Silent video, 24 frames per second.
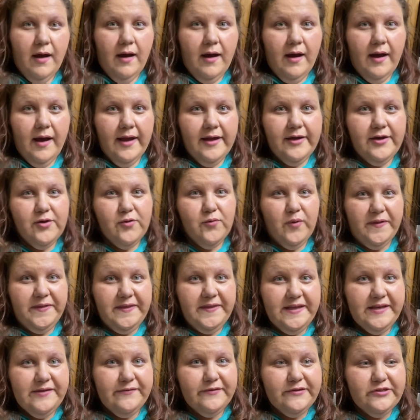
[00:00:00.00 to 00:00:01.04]
I know one
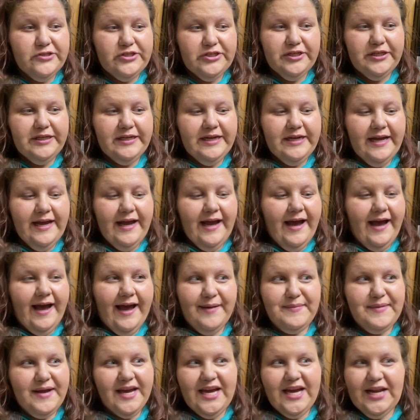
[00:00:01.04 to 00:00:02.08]
thing for sure, I'm
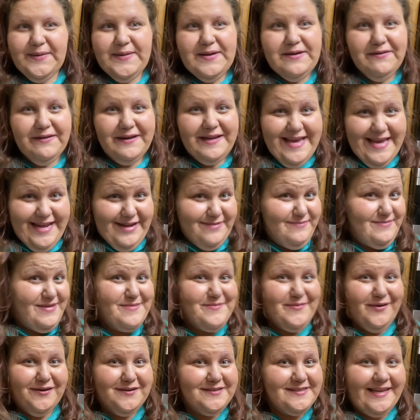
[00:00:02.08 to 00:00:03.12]
not gonna be running out of
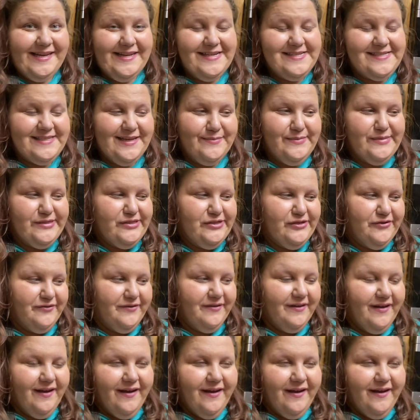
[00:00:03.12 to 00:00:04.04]
meatballs anytime soon.